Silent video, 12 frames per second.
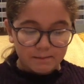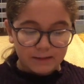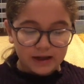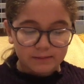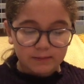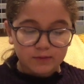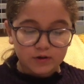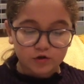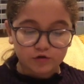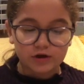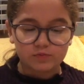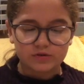Many people
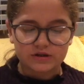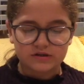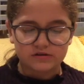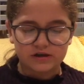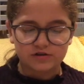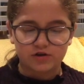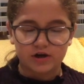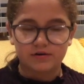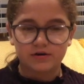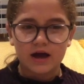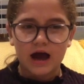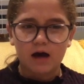agreed with the slave
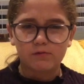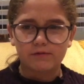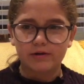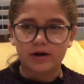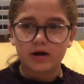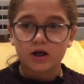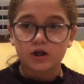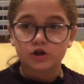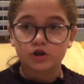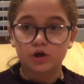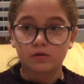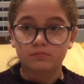trade, however,
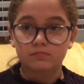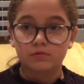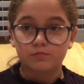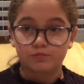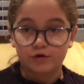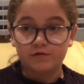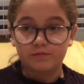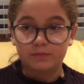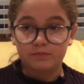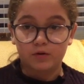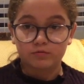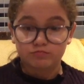some brave
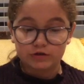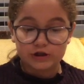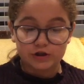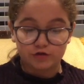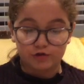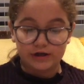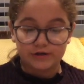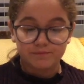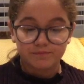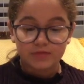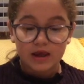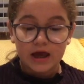people disagreed.
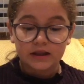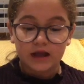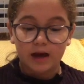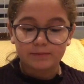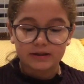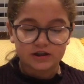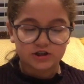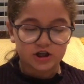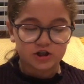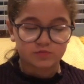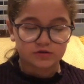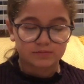The
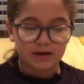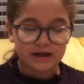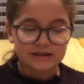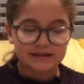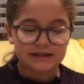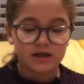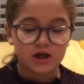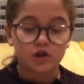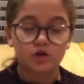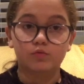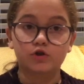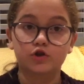Abolitionist was a magazine
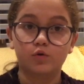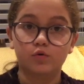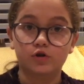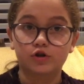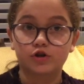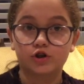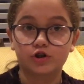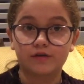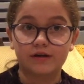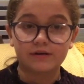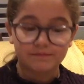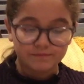that was sold
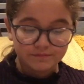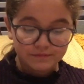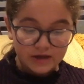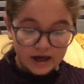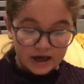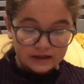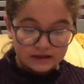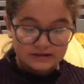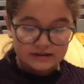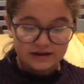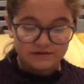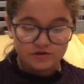during the
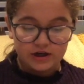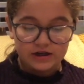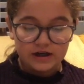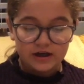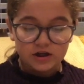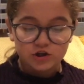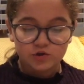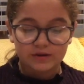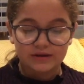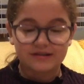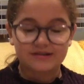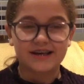slave trade,
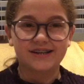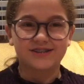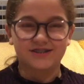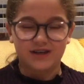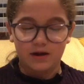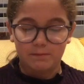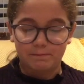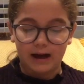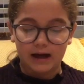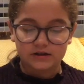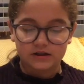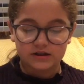showing the dangers and
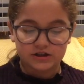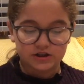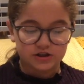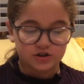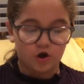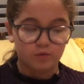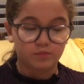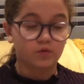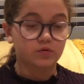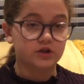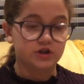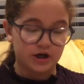bad conditions on
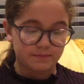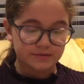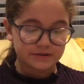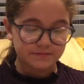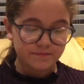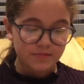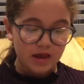board the ships.